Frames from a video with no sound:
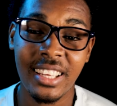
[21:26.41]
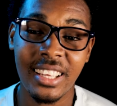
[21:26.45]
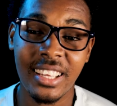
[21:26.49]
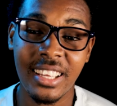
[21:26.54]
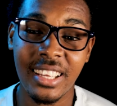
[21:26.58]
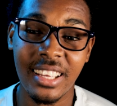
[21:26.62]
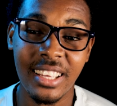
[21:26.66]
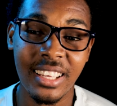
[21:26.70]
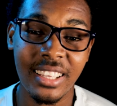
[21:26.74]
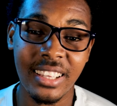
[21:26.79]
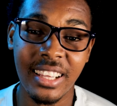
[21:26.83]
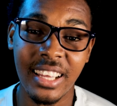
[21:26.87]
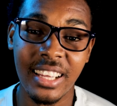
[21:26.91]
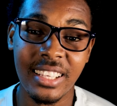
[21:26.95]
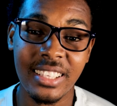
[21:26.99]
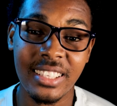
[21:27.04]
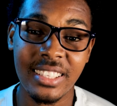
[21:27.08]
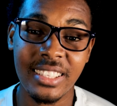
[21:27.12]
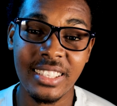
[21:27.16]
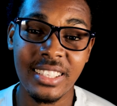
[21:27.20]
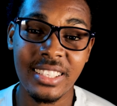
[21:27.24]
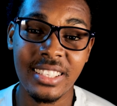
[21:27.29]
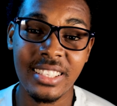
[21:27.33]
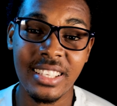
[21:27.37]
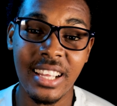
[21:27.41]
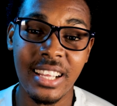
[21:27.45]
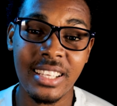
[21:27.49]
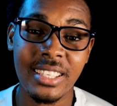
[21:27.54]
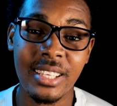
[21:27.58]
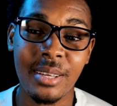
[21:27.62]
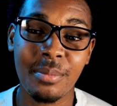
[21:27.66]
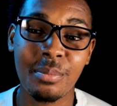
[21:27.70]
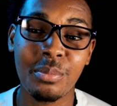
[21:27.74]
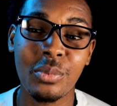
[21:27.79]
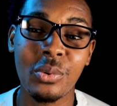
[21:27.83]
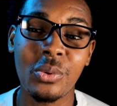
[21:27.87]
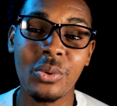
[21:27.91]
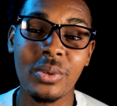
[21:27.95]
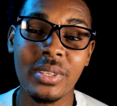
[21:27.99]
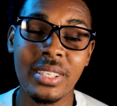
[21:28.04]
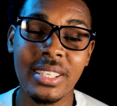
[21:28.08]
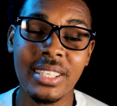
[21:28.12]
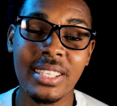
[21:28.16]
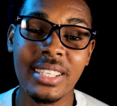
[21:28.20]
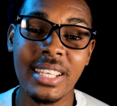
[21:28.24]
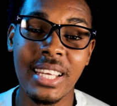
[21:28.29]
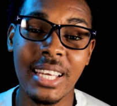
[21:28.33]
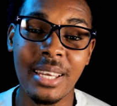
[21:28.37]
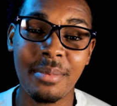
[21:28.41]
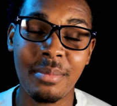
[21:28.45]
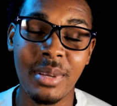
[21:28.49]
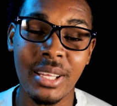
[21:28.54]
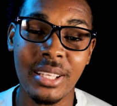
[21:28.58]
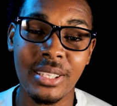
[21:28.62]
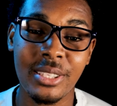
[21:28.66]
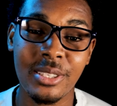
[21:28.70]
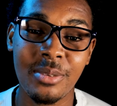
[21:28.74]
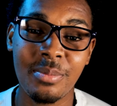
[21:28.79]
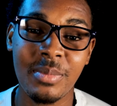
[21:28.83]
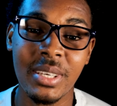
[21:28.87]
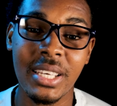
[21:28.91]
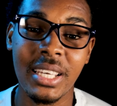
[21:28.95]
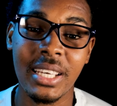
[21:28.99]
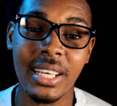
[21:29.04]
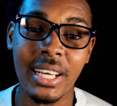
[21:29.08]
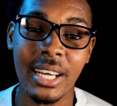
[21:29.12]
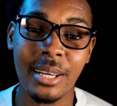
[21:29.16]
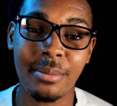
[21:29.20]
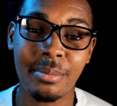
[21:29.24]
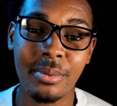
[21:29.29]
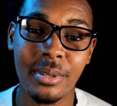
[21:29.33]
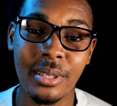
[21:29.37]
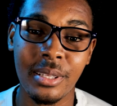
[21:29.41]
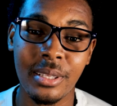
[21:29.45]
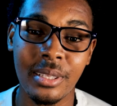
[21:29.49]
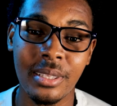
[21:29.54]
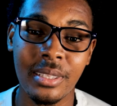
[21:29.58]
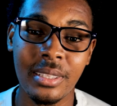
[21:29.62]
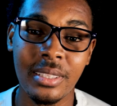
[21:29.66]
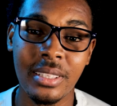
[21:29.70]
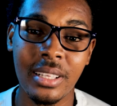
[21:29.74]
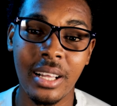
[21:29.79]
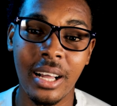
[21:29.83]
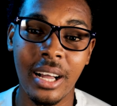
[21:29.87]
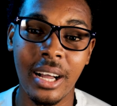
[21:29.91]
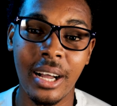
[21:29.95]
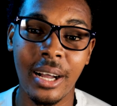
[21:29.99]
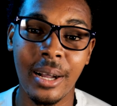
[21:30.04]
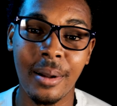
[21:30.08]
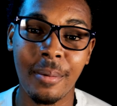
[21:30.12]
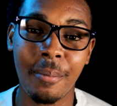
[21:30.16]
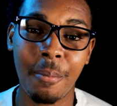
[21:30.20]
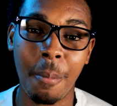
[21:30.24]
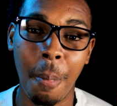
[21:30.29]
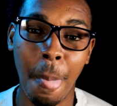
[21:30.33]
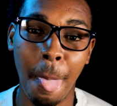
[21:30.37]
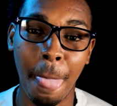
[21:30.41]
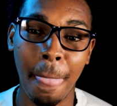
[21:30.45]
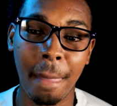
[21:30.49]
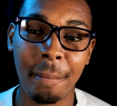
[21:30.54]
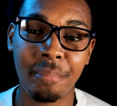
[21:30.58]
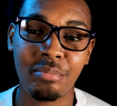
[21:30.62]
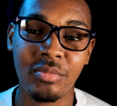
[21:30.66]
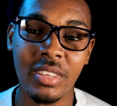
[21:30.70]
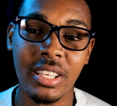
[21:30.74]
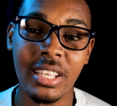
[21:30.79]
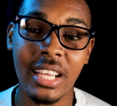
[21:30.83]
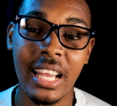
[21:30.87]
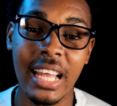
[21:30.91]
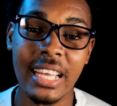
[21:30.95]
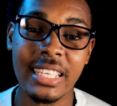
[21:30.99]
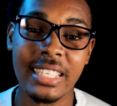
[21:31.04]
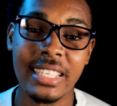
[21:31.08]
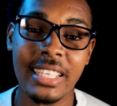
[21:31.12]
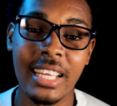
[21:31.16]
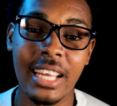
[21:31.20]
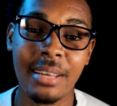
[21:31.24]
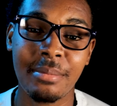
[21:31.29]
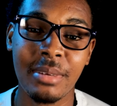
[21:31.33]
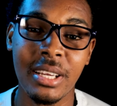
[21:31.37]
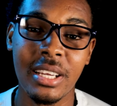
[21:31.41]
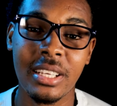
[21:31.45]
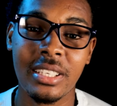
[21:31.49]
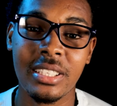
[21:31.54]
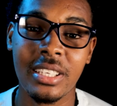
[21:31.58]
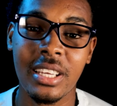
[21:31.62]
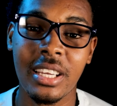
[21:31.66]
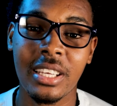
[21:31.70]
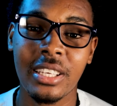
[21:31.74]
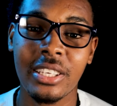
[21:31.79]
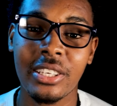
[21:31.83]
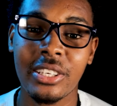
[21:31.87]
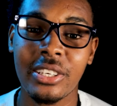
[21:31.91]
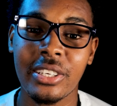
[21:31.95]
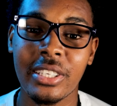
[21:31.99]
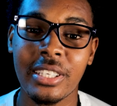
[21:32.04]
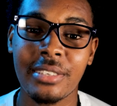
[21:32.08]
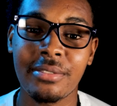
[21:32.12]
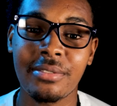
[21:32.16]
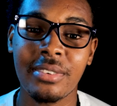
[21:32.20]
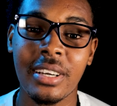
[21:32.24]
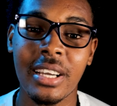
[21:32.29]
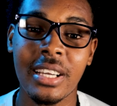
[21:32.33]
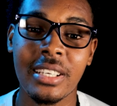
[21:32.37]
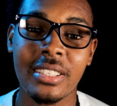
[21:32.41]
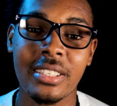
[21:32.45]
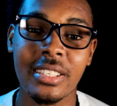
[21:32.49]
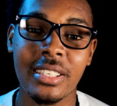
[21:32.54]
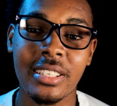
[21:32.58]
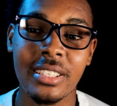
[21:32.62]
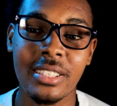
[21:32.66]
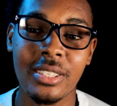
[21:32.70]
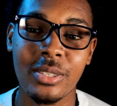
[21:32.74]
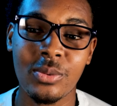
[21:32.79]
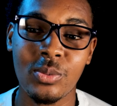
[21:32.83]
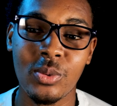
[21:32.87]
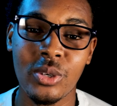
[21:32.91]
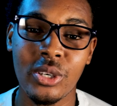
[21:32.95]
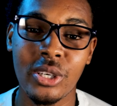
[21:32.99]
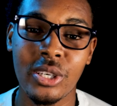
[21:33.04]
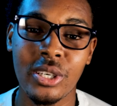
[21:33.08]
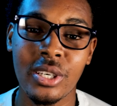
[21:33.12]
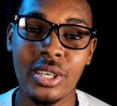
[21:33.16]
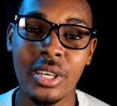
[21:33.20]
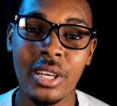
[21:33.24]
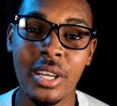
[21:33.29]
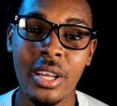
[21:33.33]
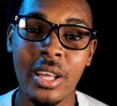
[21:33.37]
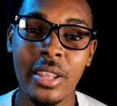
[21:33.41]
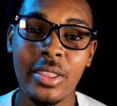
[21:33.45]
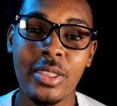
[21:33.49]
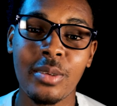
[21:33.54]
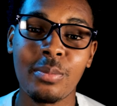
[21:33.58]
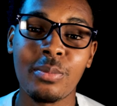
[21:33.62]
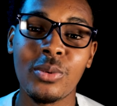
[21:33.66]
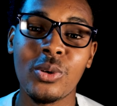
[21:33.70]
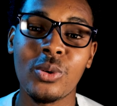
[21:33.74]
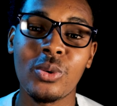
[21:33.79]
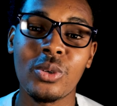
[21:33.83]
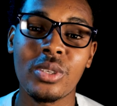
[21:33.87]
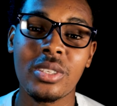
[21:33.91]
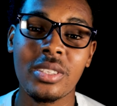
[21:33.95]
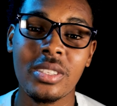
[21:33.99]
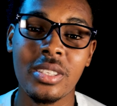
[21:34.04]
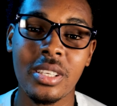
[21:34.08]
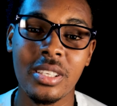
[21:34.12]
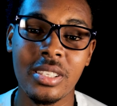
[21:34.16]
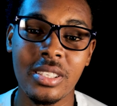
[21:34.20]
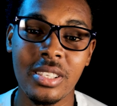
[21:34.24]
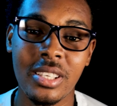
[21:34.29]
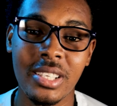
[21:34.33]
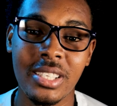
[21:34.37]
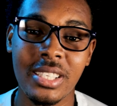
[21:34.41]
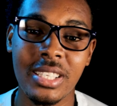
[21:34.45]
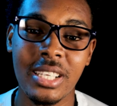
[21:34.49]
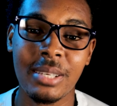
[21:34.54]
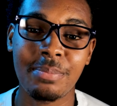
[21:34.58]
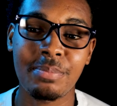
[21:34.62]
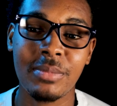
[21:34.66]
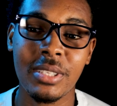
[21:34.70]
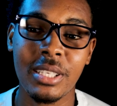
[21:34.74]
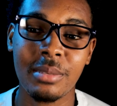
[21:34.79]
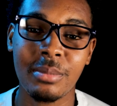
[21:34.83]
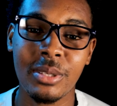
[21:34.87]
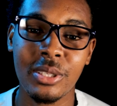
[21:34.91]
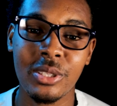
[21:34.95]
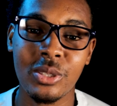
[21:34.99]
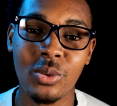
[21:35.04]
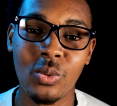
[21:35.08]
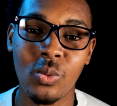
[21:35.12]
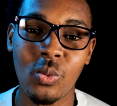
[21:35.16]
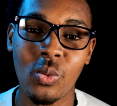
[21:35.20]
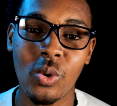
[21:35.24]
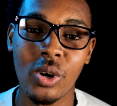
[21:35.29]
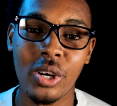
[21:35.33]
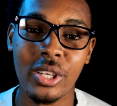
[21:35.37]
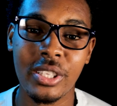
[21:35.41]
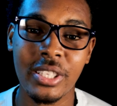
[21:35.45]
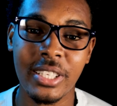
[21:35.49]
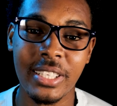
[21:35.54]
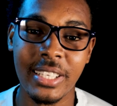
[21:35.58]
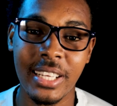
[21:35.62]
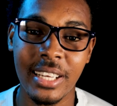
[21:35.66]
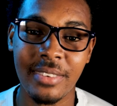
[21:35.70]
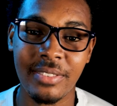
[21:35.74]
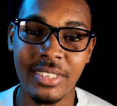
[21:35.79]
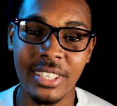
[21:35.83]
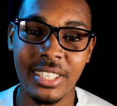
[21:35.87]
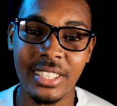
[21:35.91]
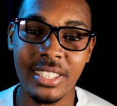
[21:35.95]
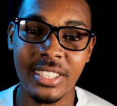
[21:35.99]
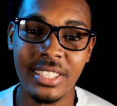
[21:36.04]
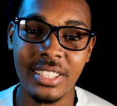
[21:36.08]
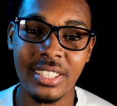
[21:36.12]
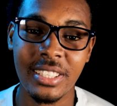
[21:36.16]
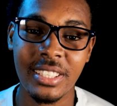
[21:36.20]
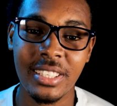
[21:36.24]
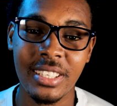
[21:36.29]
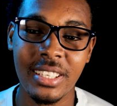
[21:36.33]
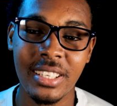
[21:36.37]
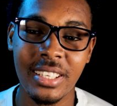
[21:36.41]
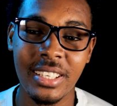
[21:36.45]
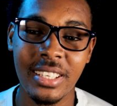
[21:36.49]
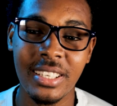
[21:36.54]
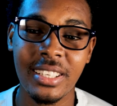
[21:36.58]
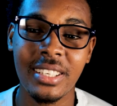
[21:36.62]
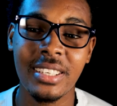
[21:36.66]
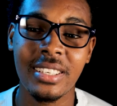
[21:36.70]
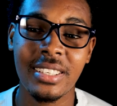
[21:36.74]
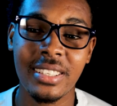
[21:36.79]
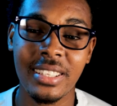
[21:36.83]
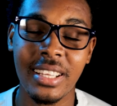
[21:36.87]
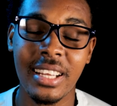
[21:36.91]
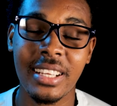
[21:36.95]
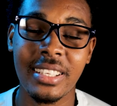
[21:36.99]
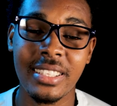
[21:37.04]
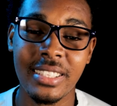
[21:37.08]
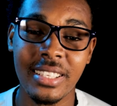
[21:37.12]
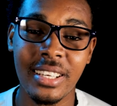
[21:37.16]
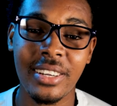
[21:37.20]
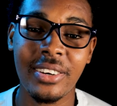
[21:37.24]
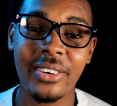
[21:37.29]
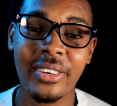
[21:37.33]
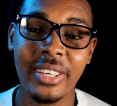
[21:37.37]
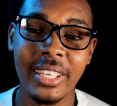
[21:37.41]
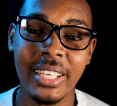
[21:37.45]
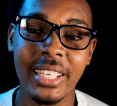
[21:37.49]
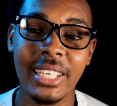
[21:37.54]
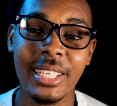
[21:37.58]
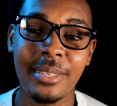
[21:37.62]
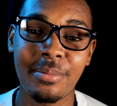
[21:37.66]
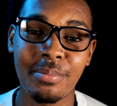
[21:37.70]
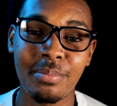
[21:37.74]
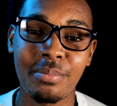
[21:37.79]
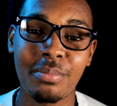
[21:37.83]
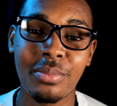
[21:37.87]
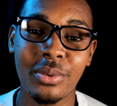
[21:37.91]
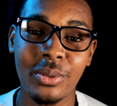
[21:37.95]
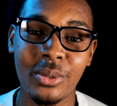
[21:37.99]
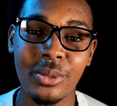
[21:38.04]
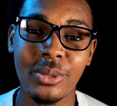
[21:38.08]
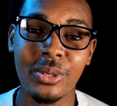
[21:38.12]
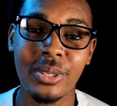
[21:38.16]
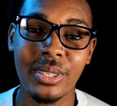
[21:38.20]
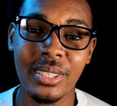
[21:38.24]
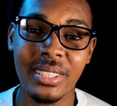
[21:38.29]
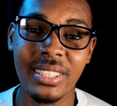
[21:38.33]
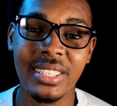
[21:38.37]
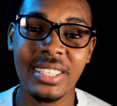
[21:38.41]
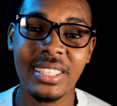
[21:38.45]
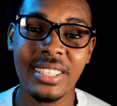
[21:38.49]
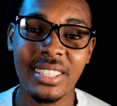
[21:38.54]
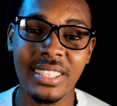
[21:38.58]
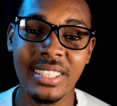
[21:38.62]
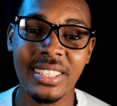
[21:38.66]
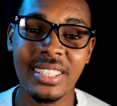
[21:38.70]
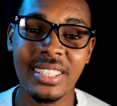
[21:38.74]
Uh, that's, that's a bold statement to make, Apple. Um, the last time I checked, your devices were the most susceptible to water damage. That's a really bold